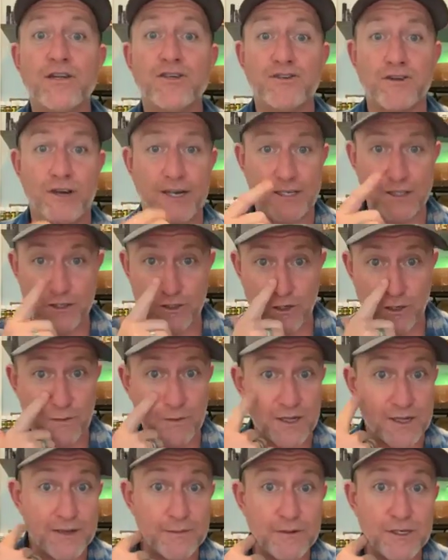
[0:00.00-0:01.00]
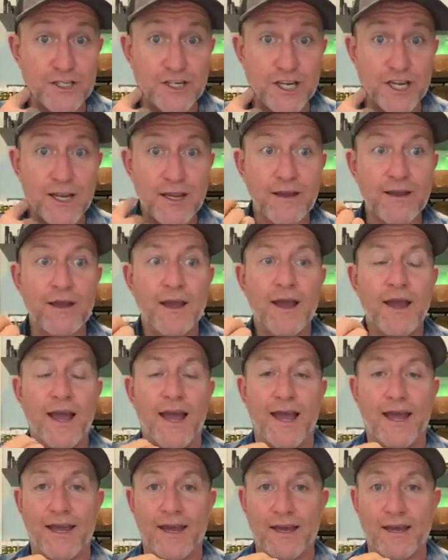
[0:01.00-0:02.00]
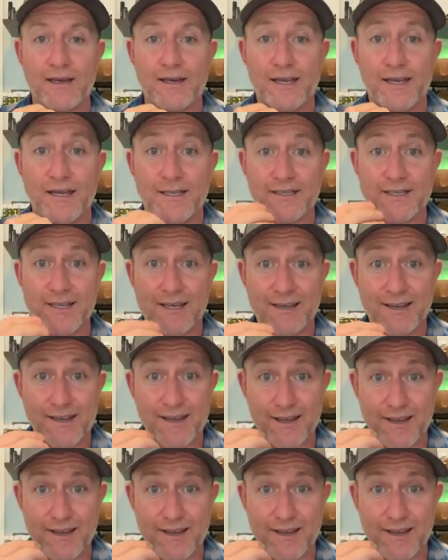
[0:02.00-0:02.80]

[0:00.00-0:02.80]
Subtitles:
transdermal imaging, and it's